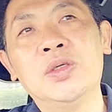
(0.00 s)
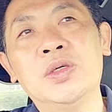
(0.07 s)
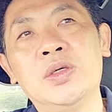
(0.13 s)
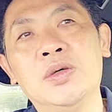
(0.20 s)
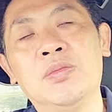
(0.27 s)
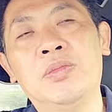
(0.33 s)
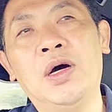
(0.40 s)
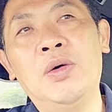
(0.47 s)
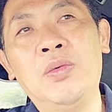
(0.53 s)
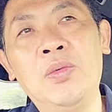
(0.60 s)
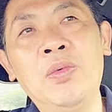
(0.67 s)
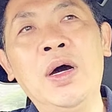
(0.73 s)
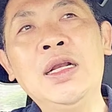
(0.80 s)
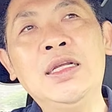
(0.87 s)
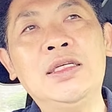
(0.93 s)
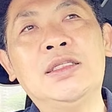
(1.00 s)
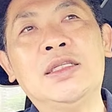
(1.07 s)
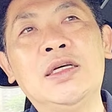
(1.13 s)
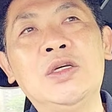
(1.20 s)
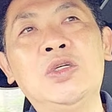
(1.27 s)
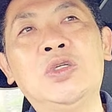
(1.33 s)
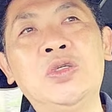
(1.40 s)
But what is the
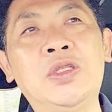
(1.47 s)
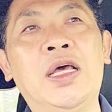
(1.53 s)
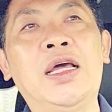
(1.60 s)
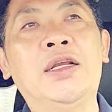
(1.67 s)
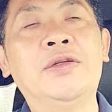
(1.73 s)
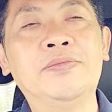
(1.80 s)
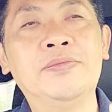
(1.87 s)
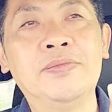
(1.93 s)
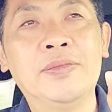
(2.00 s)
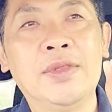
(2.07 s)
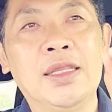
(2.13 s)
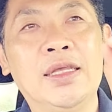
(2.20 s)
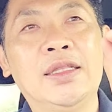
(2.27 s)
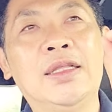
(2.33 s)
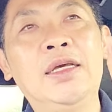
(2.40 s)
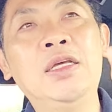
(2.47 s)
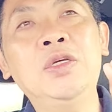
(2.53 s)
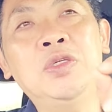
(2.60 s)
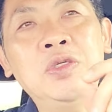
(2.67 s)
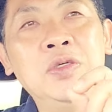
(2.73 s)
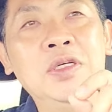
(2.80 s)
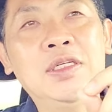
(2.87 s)
issue then? The
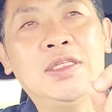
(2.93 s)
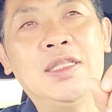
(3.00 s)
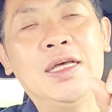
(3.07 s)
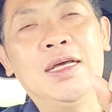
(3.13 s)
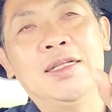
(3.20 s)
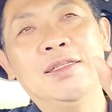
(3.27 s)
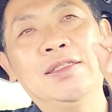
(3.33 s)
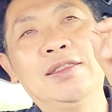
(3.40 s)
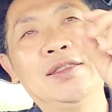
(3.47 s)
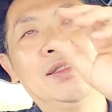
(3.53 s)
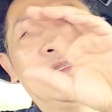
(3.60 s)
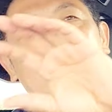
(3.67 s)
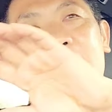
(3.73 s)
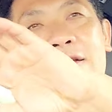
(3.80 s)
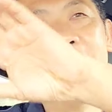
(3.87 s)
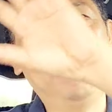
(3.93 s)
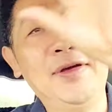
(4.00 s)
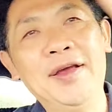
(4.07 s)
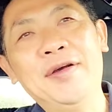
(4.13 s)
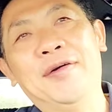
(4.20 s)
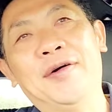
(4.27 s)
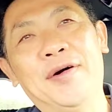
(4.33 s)
issue is that the
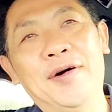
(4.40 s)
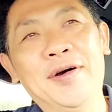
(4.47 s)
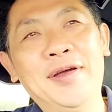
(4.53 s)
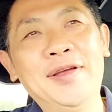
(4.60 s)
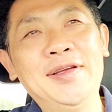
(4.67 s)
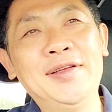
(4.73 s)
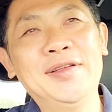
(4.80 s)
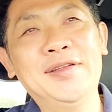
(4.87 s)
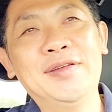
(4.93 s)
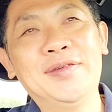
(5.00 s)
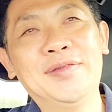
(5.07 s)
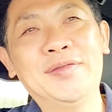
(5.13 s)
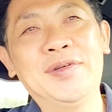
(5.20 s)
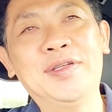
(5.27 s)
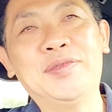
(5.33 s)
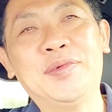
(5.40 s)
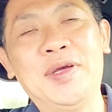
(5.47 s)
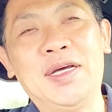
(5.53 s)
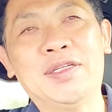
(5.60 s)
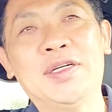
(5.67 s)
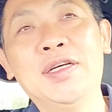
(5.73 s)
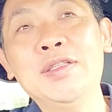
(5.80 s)
fan coil, which we are
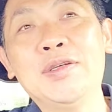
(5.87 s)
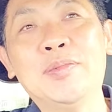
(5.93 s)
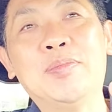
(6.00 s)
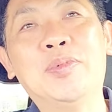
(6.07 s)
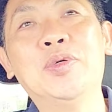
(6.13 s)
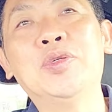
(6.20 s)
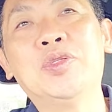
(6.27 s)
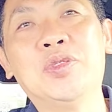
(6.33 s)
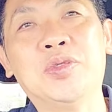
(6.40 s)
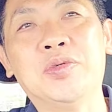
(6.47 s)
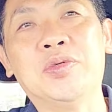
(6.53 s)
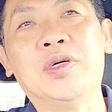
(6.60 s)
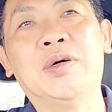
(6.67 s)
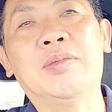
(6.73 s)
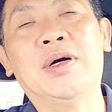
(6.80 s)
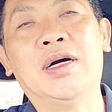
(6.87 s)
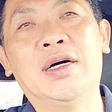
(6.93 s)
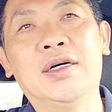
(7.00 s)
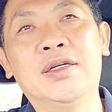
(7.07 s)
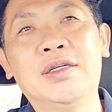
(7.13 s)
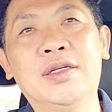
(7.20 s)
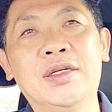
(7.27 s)
trying to push to
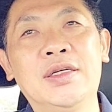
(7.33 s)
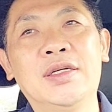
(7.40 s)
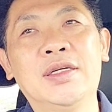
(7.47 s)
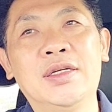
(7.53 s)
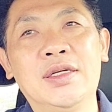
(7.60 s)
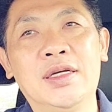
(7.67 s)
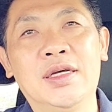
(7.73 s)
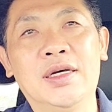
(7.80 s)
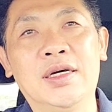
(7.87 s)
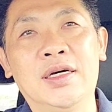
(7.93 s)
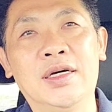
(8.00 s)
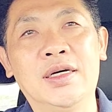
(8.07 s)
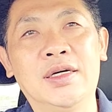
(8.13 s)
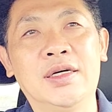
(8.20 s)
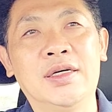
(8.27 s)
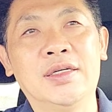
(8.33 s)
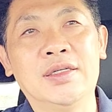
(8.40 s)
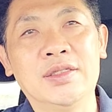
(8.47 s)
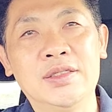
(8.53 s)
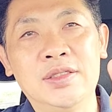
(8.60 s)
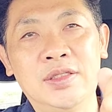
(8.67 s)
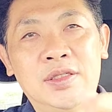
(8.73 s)
about
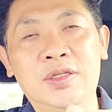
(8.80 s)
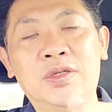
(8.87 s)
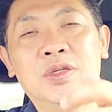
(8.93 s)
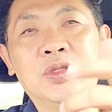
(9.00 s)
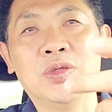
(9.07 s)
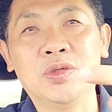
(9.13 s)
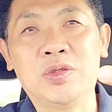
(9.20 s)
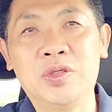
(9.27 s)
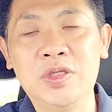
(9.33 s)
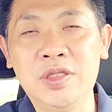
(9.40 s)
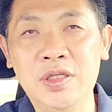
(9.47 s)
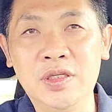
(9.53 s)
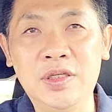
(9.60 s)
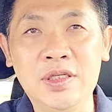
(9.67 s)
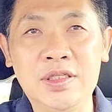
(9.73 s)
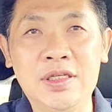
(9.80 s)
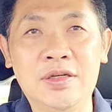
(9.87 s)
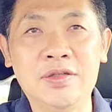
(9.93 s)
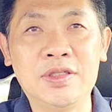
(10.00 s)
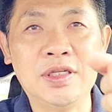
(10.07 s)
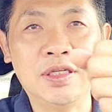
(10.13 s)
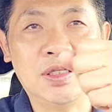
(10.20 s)
0 to 3 degrees
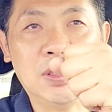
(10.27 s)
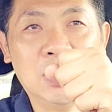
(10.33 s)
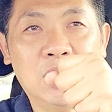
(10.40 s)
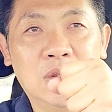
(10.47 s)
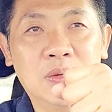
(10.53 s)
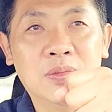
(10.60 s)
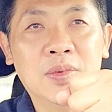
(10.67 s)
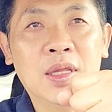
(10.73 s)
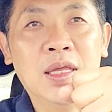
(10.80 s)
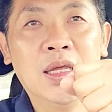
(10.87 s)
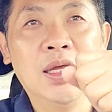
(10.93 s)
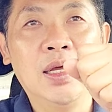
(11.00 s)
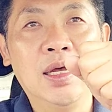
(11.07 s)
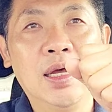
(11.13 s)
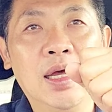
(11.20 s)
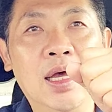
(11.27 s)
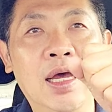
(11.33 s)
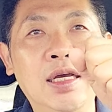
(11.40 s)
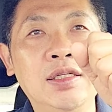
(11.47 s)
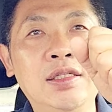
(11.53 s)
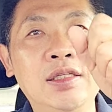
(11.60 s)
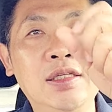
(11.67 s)
Celsius,
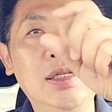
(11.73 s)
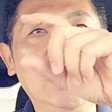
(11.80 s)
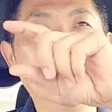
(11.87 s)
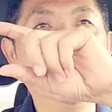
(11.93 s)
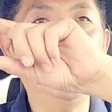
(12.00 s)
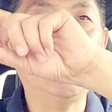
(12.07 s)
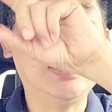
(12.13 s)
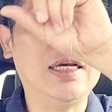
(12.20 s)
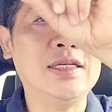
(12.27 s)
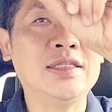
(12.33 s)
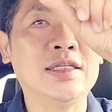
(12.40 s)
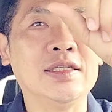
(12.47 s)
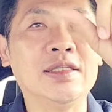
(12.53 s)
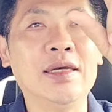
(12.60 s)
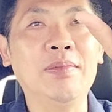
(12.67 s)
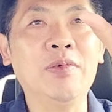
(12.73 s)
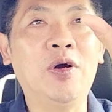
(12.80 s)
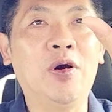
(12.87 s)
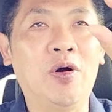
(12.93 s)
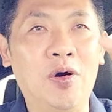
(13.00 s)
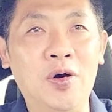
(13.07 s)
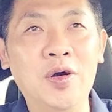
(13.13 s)
actually shares the same
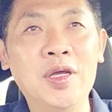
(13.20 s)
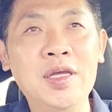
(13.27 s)
coil